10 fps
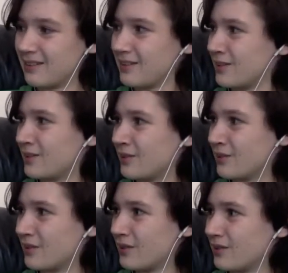
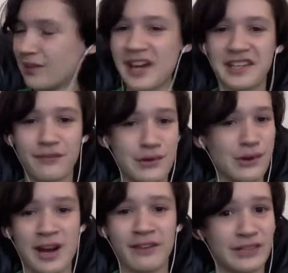uh, like if you
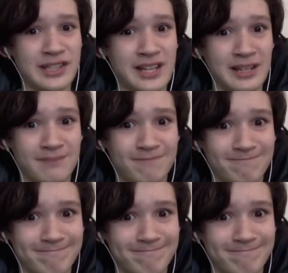cry every time.